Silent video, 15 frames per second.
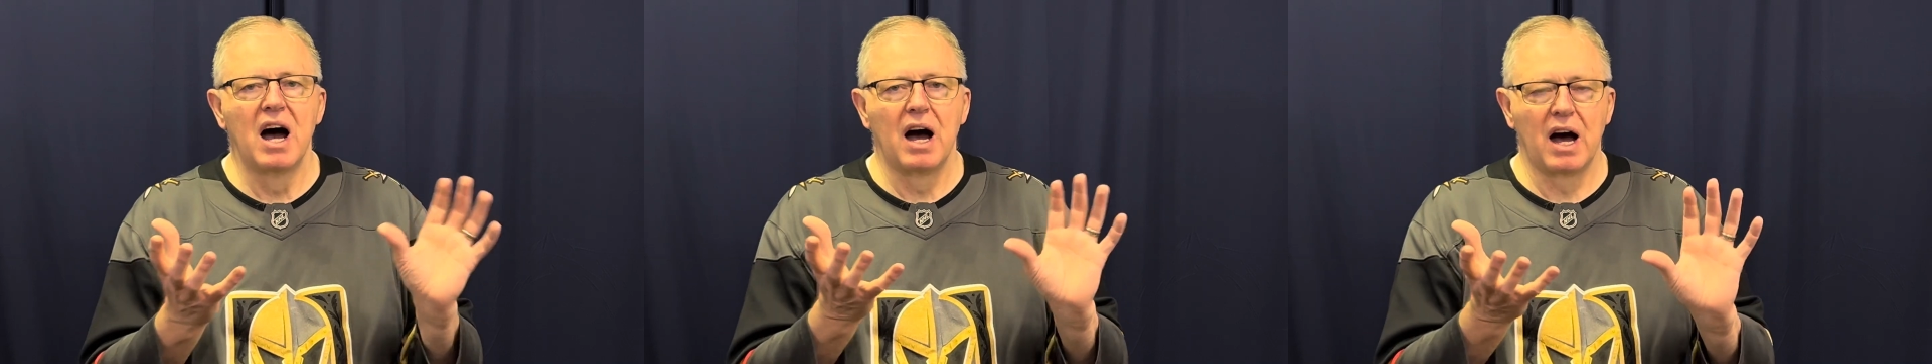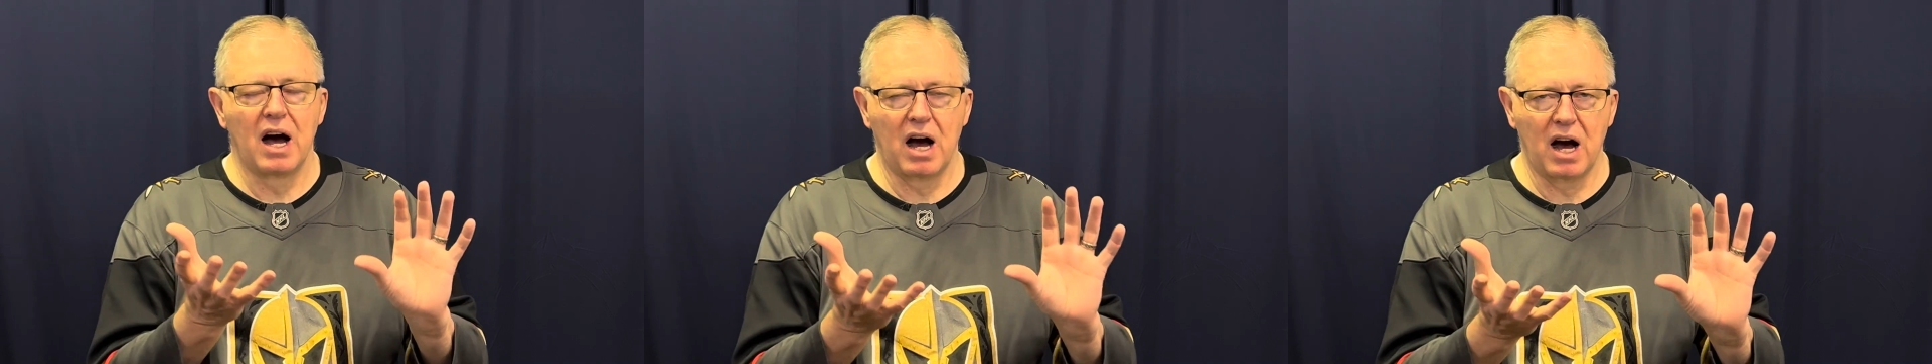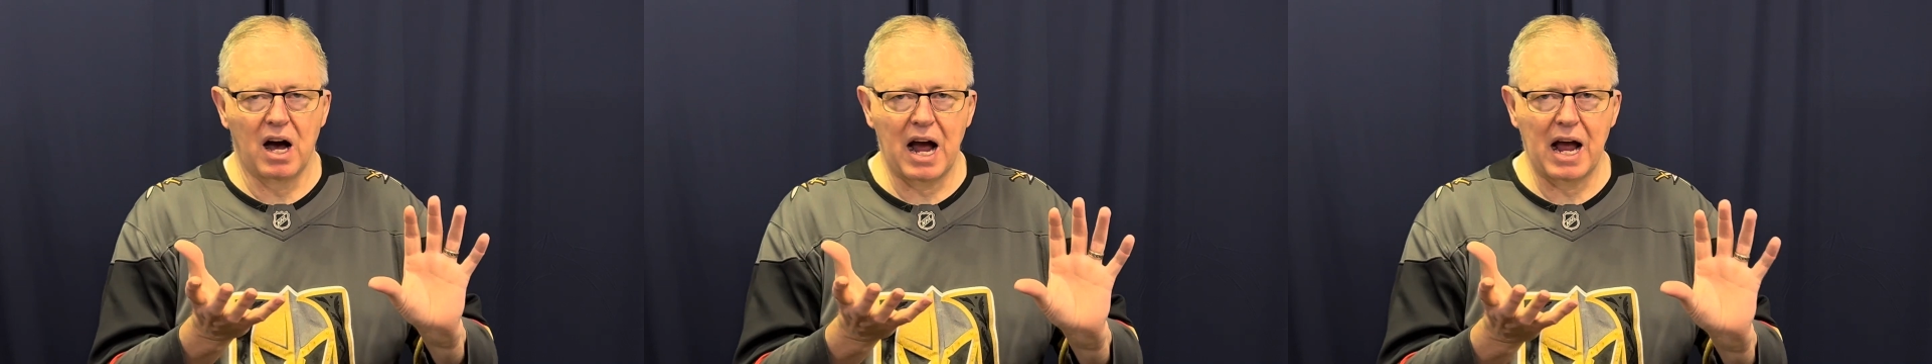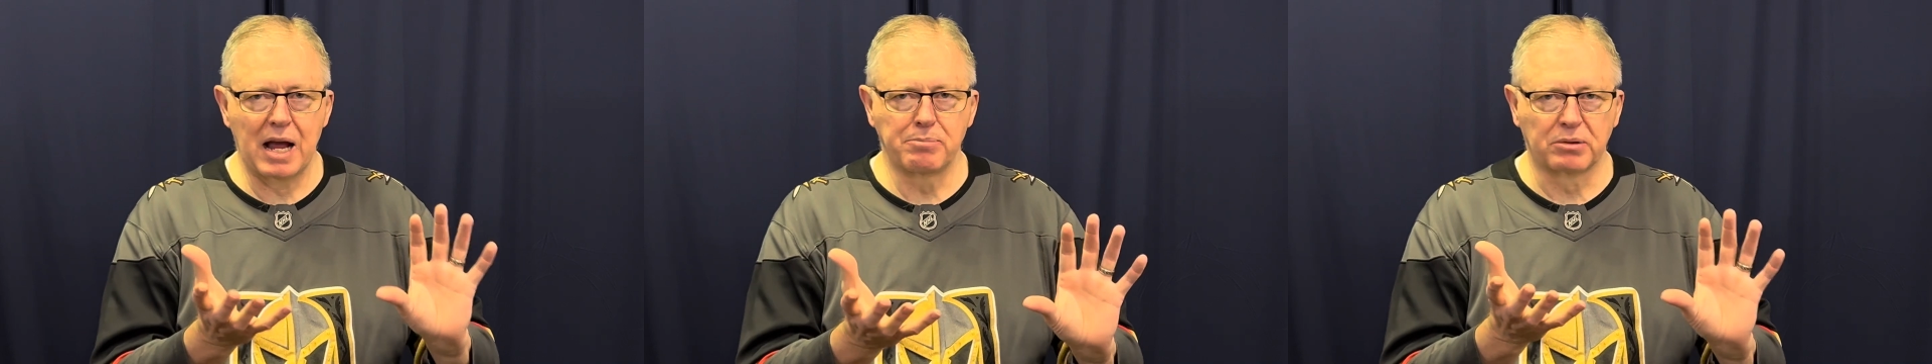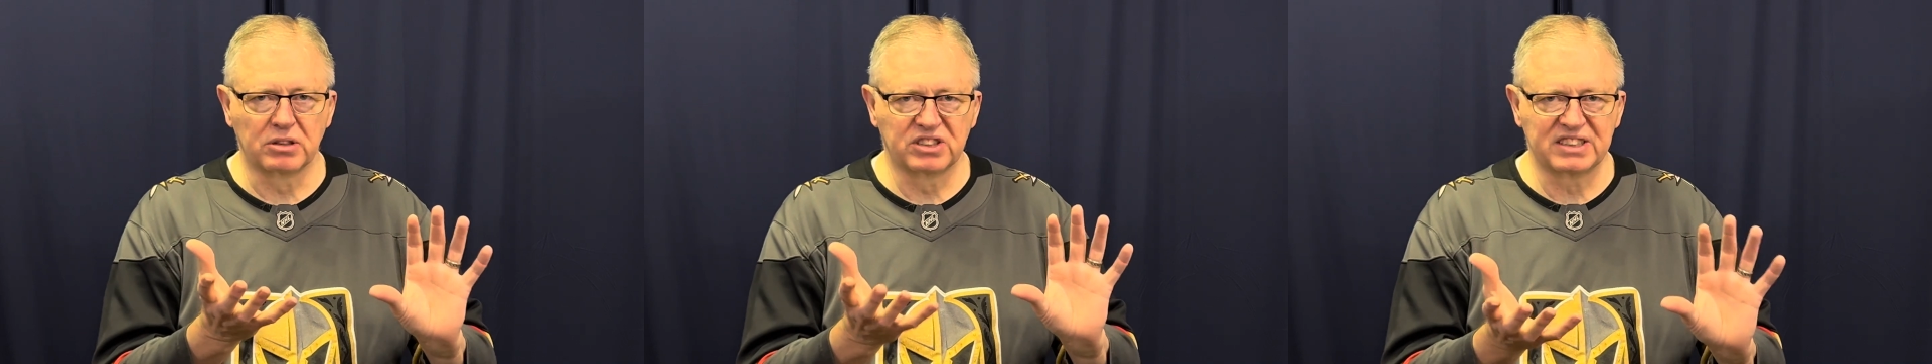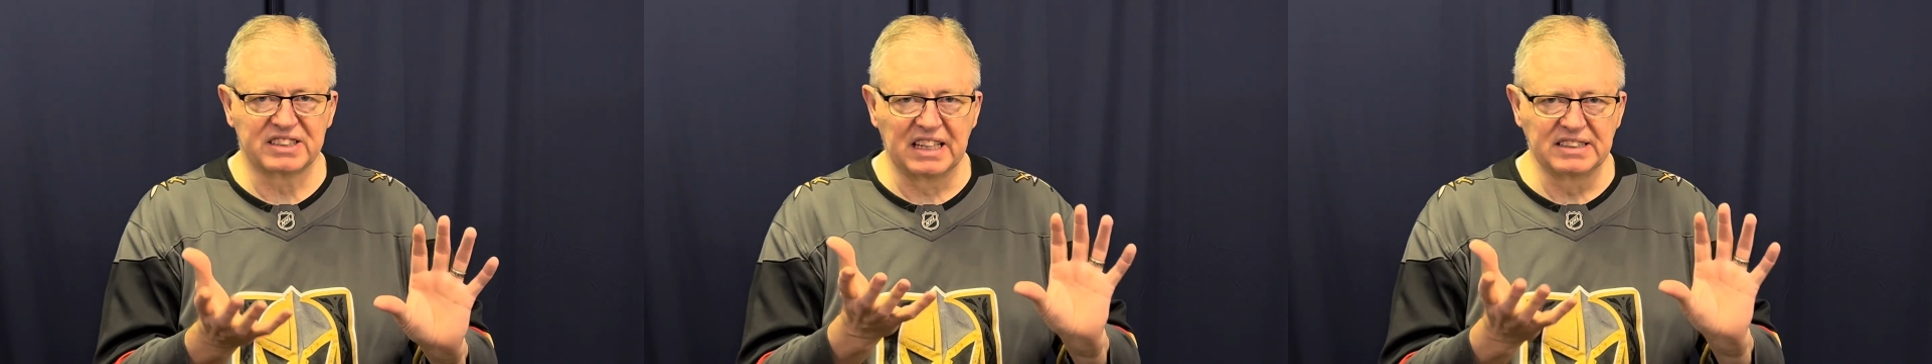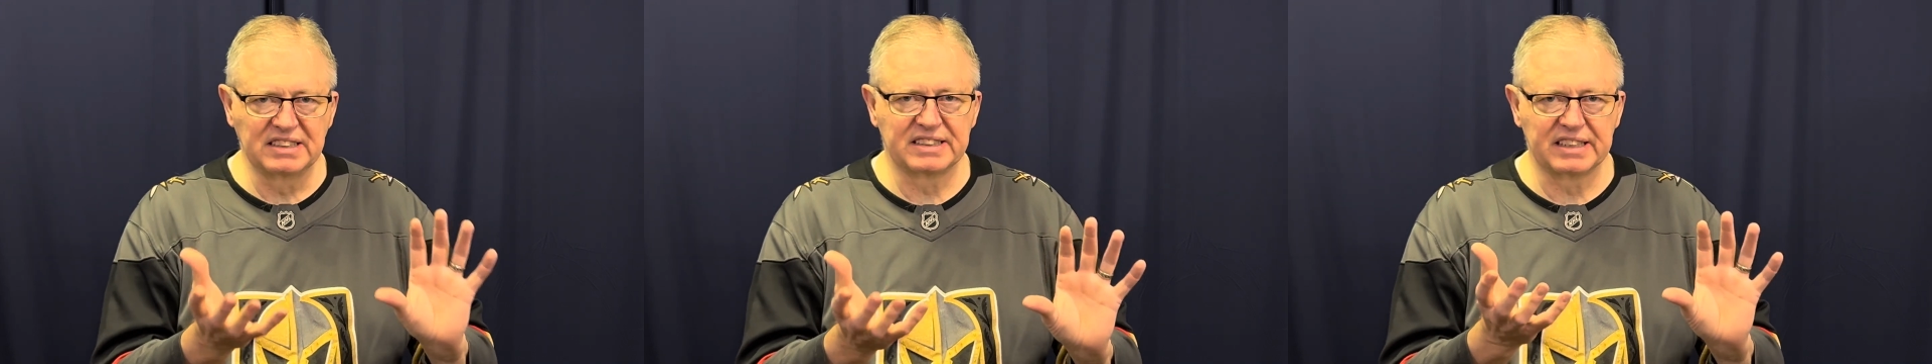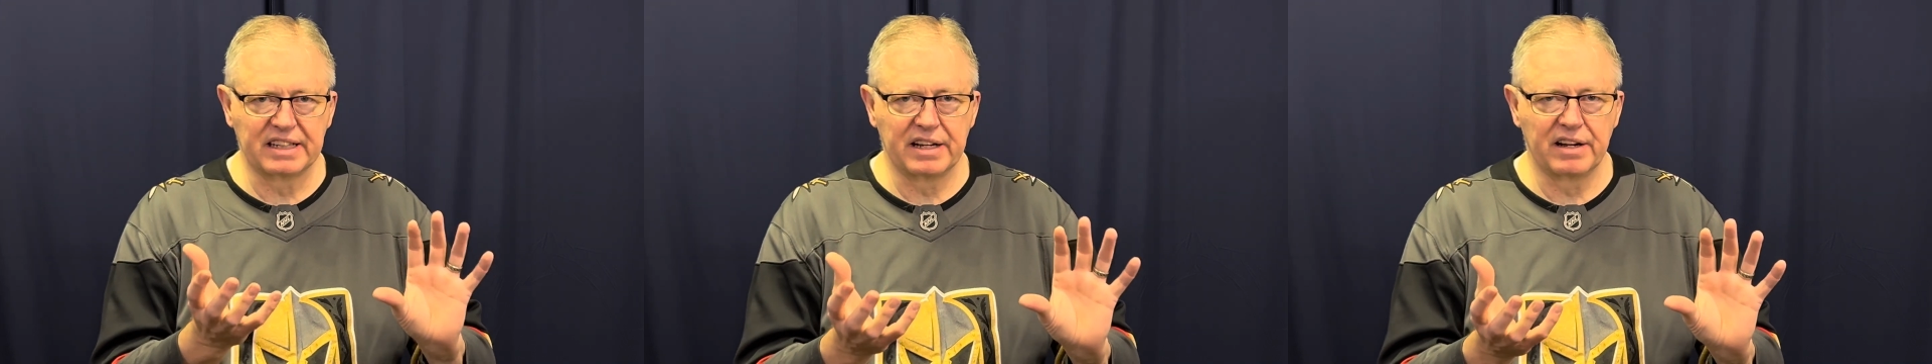
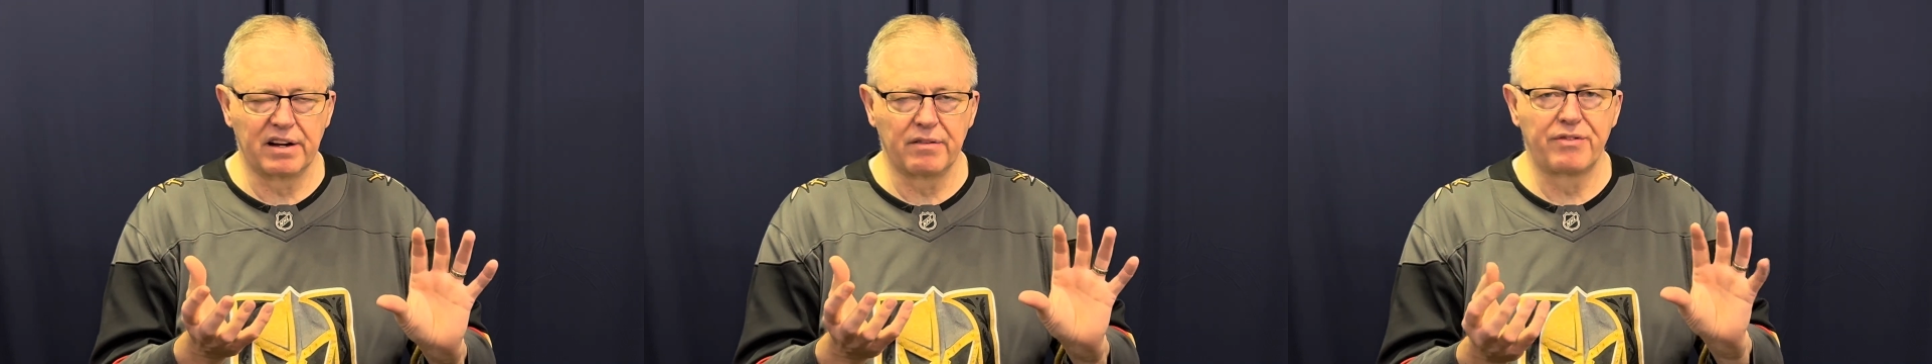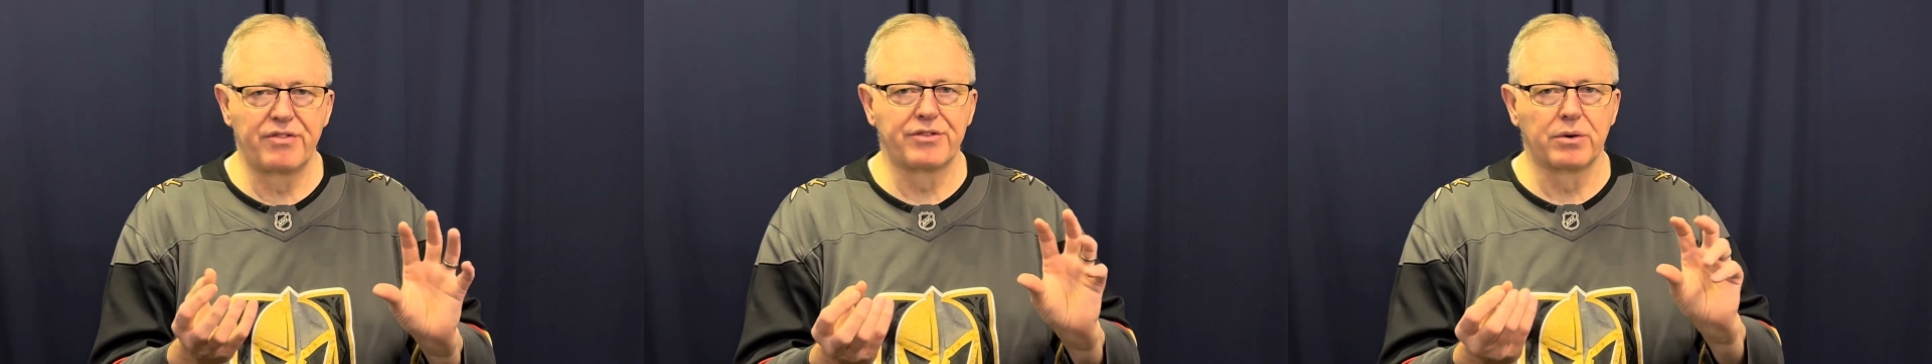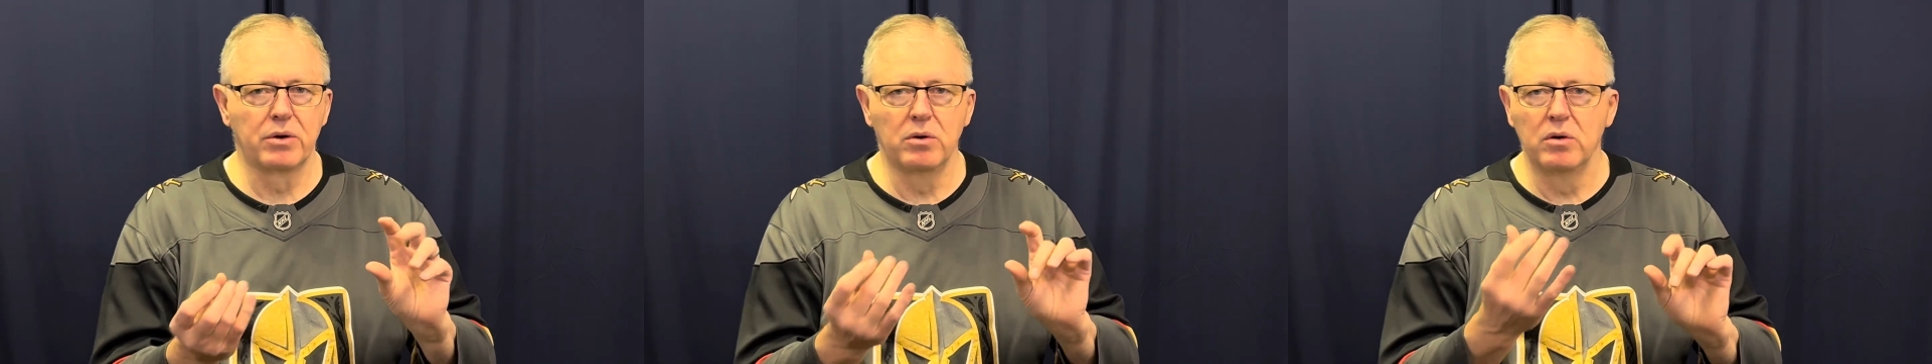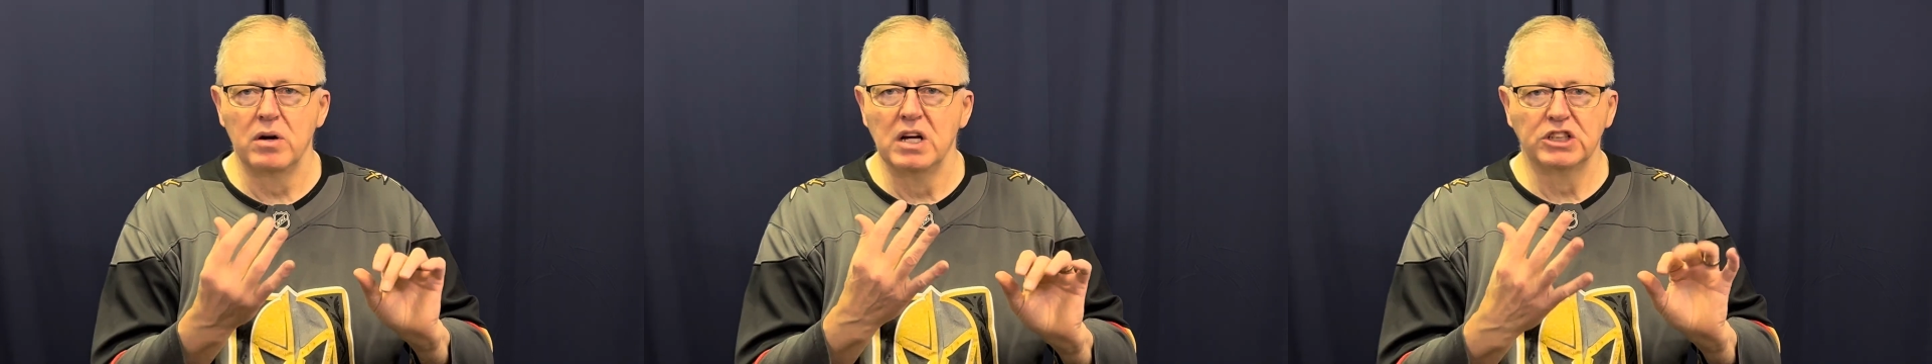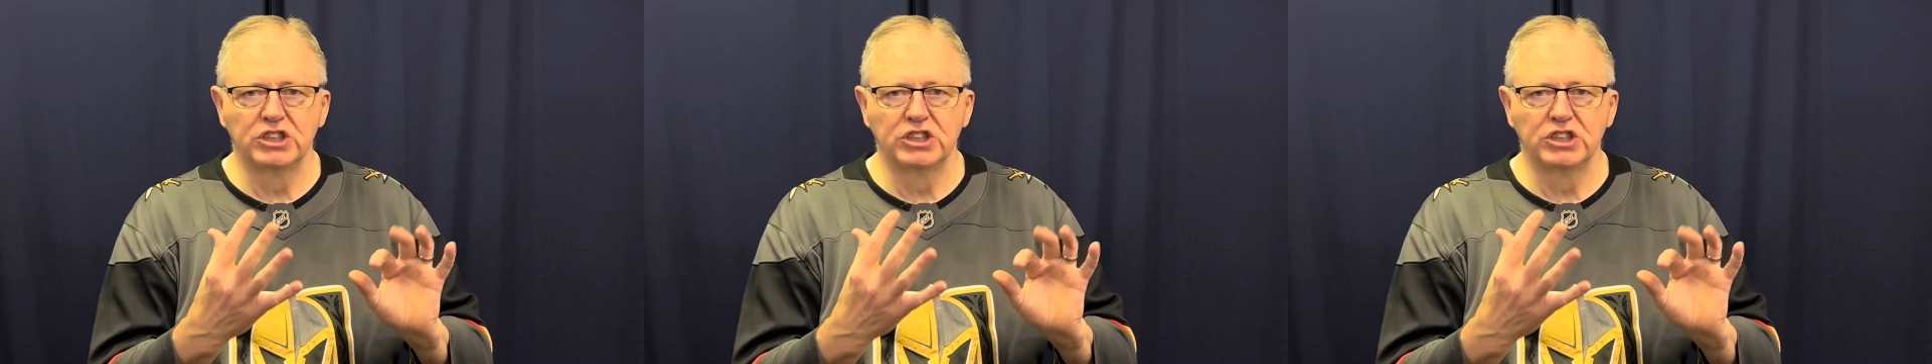hypersensitive through